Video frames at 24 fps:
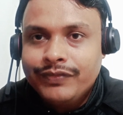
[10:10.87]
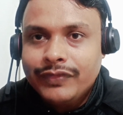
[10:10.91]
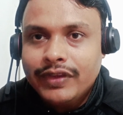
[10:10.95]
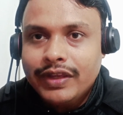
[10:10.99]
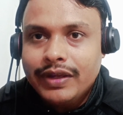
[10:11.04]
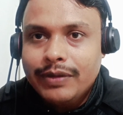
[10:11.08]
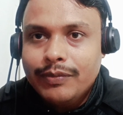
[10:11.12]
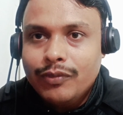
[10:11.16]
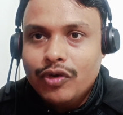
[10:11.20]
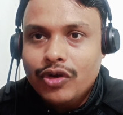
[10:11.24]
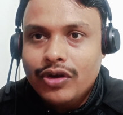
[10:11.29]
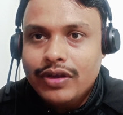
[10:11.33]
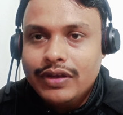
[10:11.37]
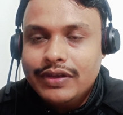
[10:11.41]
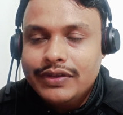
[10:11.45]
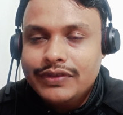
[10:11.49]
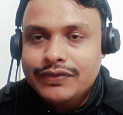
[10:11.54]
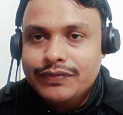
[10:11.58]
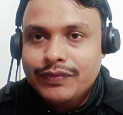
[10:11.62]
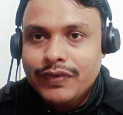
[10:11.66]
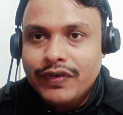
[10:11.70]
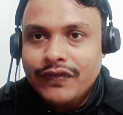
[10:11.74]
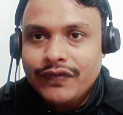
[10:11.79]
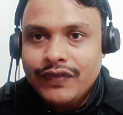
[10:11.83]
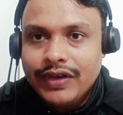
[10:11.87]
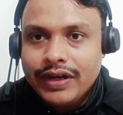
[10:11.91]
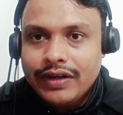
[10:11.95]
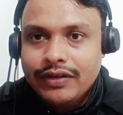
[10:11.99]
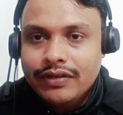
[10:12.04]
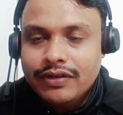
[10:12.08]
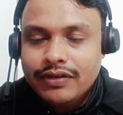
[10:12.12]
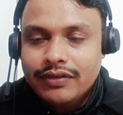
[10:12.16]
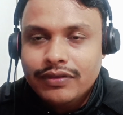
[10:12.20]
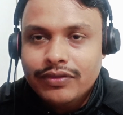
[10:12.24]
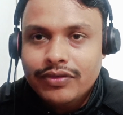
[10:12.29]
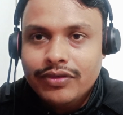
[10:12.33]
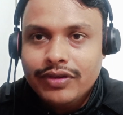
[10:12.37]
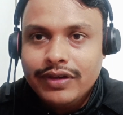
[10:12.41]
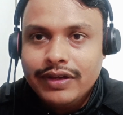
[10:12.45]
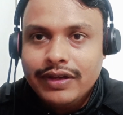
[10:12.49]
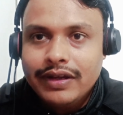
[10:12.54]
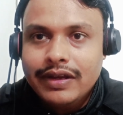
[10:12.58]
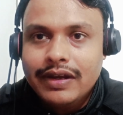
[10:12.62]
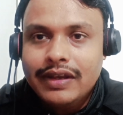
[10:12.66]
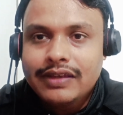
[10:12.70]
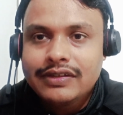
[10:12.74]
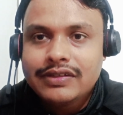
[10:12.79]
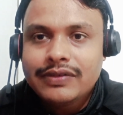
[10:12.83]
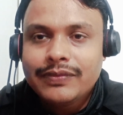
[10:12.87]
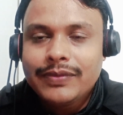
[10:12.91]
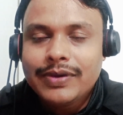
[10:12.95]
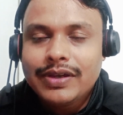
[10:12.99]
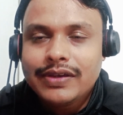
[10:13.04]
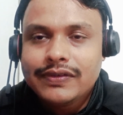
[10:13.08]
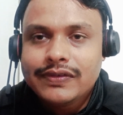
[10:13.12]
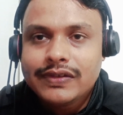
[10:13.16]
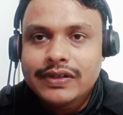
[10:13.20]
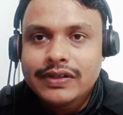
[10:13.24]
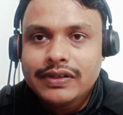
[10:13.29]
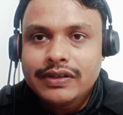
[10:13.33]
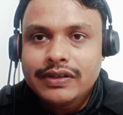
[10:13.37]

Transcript: then model is perfect doing classification,